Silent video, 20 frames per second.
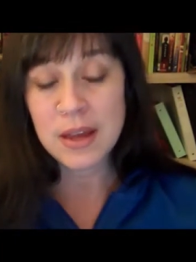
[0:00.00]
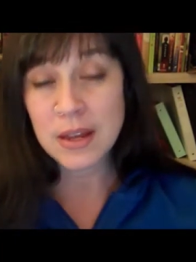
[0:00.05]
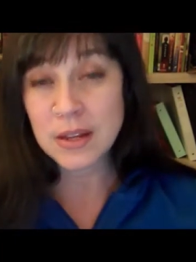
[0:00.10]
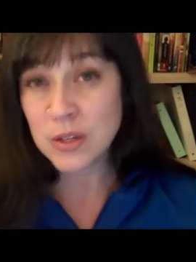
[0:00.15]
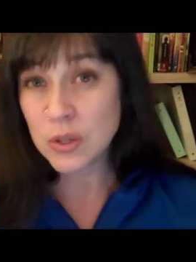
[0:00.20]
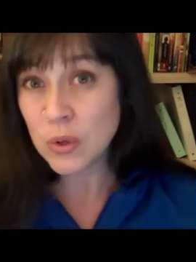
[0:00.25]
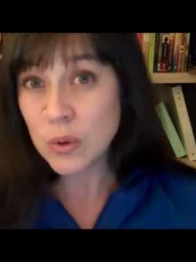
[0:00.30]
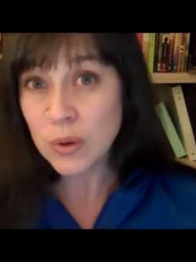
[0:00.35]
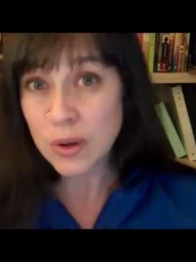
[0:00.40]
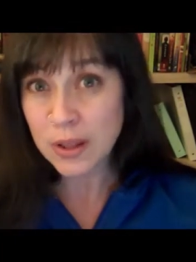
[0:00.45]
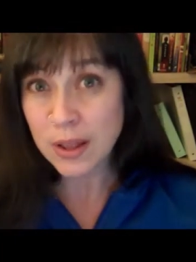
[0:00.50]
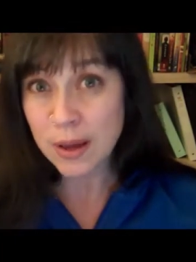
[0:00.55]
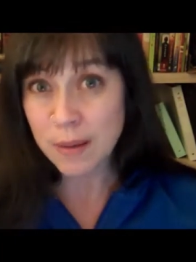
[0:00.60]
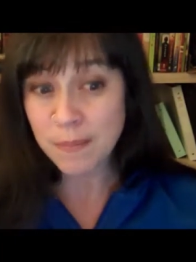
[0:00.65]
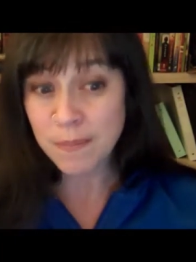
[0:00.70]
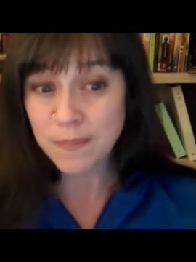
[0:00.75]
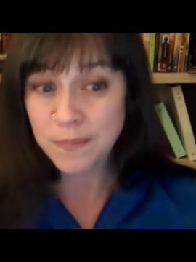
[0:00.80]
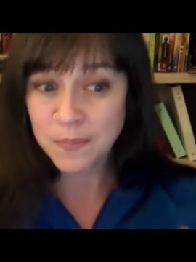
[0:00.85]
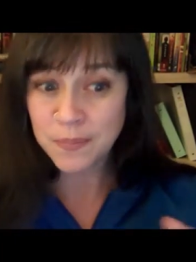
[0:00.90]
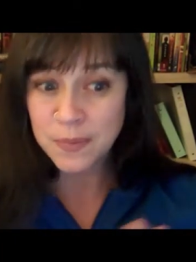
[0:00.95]
It's new to
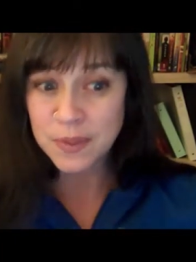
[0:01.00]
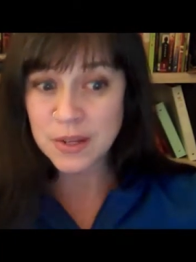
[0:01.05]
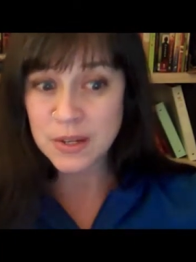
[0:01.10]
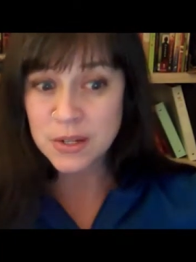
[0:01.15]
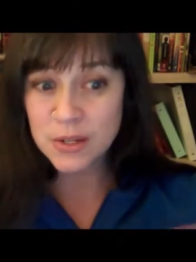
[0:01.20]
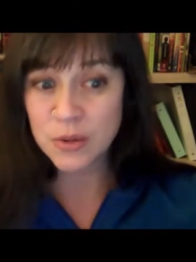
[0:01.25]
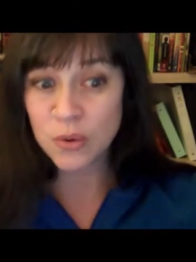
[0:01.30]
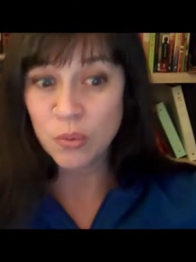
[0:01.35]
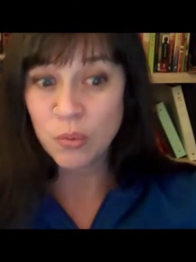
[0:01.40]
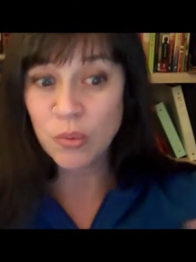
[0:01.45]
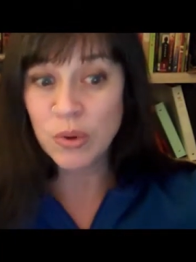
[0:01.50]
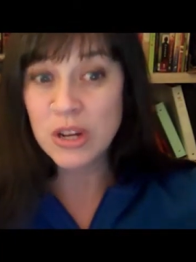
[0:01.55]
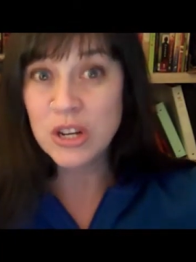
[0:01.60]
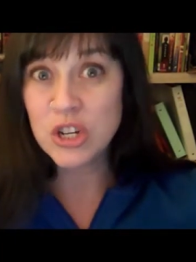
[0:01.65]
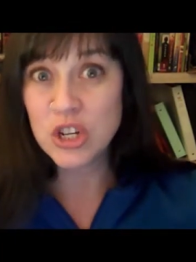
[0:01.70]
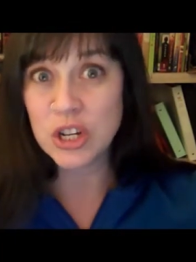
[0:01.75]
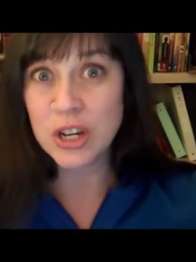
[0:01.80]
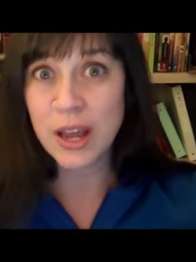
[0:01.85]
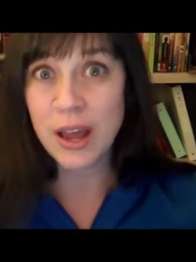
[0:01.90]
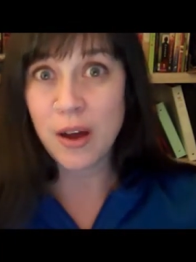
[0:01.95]
them, this
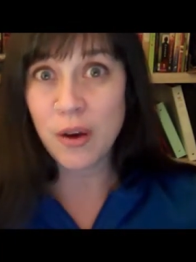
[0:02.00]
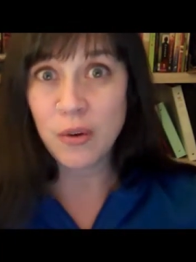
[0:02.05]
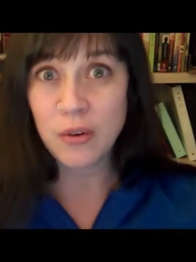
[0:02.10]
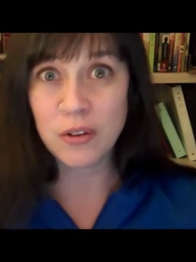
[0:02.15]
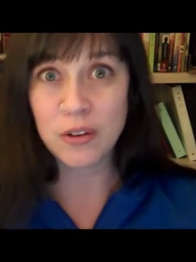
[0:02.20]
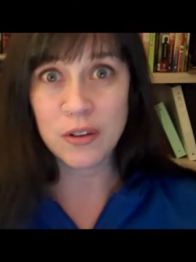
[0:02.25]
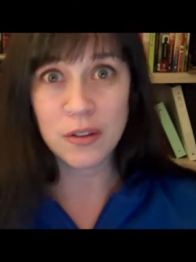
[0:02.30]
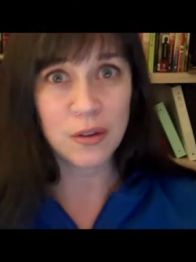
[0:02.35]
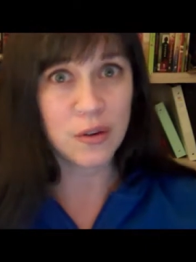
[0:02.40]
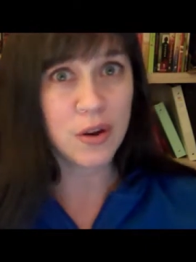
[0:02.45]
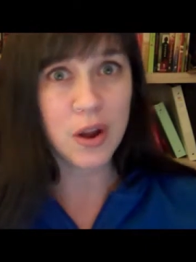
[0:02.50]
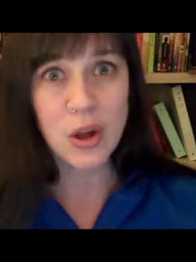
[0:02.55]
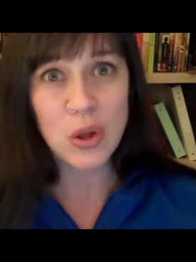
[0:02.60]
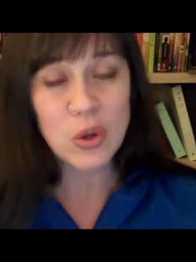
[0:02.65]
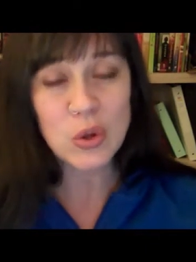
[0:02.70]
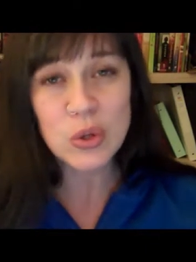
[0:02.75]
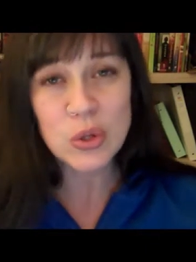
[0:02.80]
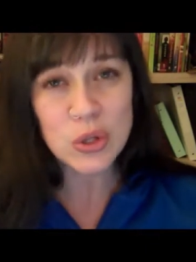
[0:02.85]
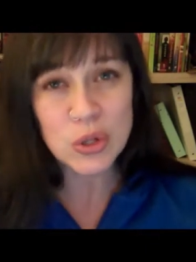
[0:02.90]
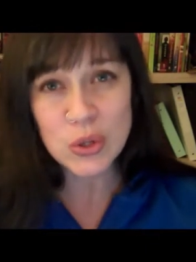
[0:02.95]
reaching out. They're not
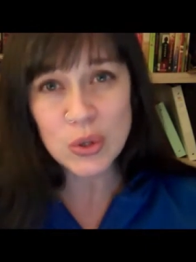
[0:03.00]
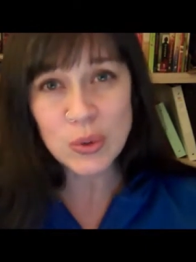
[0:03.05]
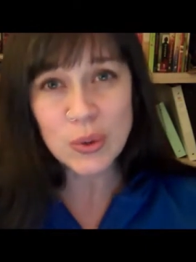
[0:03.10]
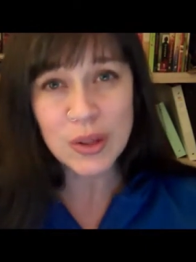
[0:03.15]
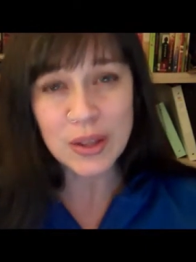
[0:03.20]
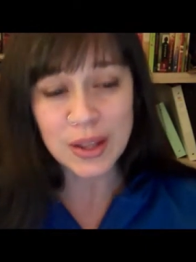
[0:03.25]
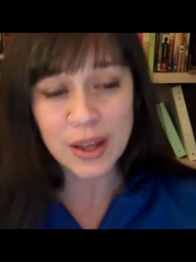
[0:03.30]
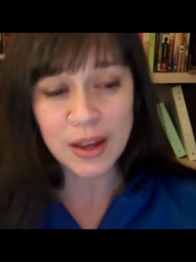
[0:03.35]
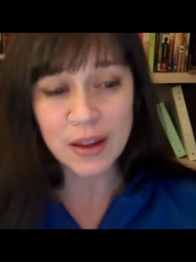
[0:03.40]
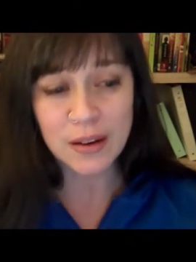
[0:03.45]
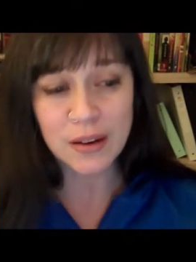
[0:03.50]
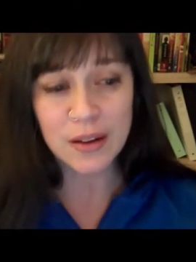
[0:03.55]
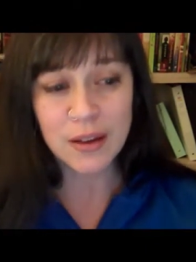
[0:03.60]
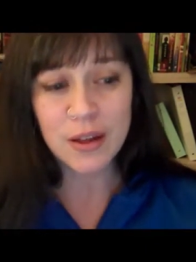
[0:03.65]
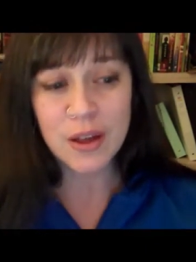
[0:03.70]
used to doing that.